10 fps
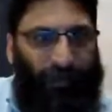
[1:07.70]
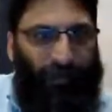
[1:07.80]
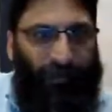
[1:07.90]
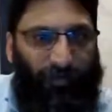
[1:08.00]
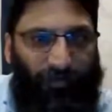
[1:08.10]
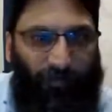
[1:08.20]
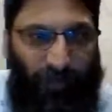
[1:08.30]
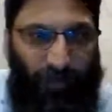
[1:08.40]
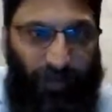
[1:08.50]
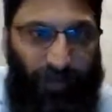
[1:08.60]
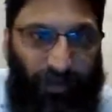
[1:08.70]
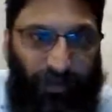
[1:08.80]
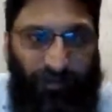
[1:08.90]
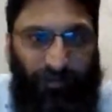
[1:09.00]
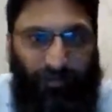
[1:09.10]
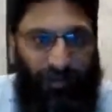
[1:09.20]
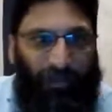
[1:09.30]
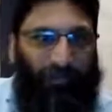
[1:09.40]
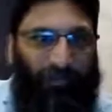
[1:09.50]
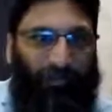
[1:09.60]
those of you who are here,
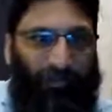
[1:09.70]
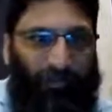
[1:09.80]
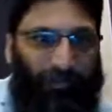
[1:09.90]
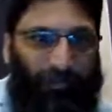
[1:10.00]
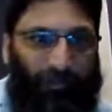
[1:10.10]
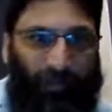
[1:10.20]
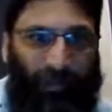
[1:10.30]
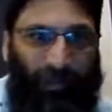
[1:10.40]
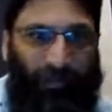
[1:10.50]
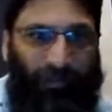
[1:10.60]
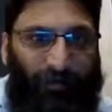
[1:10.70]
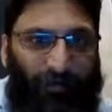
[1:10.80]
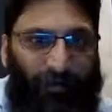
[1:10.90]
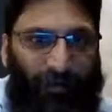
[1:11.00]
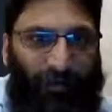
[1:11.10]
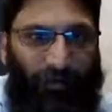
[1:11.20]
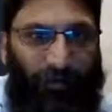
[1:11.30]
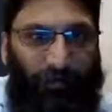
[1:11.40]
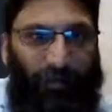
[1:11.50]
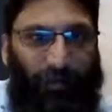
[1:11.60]
thank you for joining.
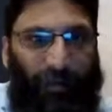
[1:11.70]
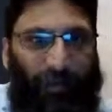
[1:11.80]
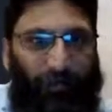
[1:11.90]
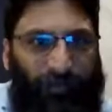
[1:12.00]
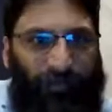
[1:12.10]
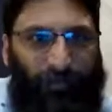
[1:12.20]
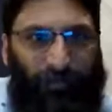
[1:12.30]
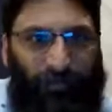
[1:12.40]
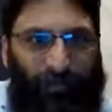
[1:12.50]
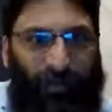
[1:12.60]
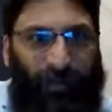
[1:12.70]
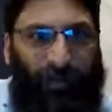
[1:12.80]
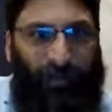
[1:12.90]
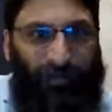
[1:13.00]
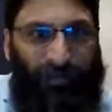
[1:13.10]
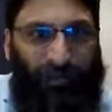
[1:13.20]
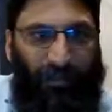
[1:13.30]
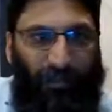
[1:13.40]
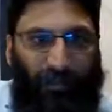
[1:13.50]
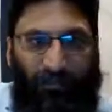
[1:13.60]
Hopefully I'll be able to find
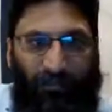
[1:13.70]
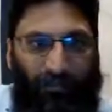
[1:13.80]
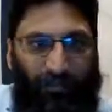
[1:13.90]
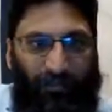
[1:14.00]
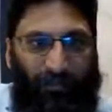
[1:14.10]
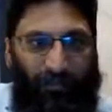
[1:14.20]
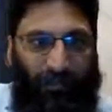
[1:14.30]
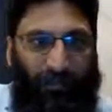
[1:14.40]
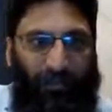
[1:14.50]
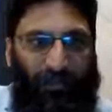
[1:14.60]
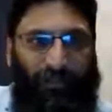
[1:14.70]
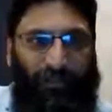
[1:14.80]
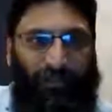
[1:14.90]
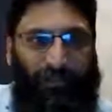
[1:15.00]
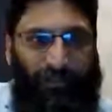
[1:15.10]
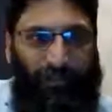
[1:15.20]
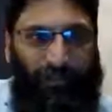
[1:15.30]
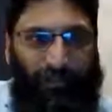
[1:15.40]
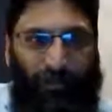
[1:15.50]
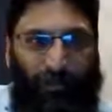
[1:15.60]
the list
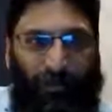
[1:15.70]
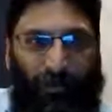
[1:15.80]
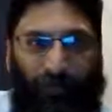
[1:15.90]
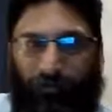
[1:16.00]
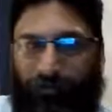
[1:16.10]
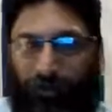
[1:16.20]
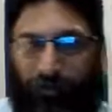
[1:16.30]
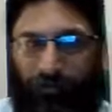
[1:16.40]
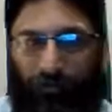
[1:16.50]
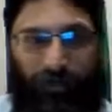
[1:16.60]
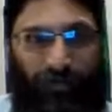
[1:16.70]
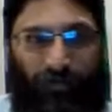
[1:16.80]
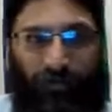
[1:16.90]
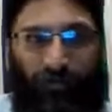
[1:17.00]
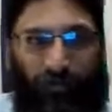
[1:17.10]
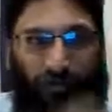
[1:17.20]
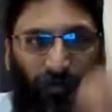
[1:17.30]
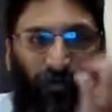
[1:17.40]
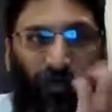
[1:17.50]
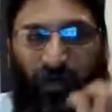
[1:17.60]
of questions
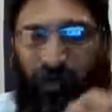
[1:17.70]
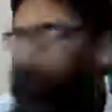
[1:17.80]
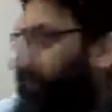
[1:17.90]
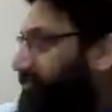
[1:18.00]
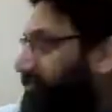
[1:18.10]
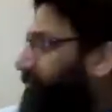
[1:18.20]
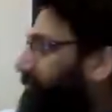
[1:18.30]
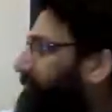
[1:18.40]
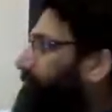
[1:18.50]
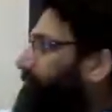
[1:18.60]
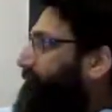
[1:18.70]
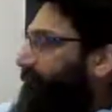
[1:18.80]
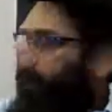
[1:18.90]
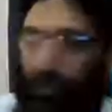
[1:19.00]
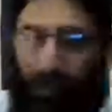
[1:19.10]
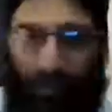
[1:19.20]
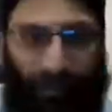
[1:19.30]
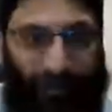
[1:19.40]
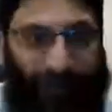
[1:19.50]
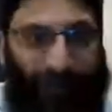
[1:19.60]
quite soon.
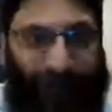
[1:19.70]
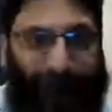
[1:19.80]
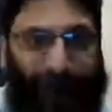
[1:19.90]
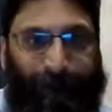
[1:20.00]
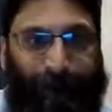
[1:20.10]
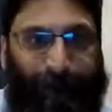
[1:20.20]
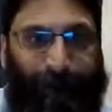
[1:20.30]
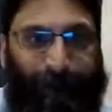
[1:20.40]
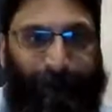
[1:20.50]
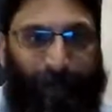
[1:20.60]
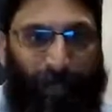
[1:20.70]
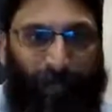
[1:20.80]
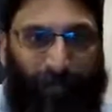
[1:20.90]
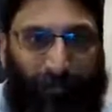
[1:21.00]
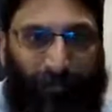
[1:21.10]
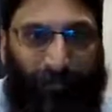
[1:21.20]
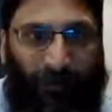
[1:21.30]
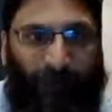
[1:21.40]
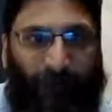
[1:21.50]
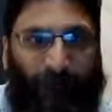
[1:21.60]
I might
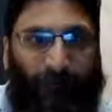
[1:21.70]
be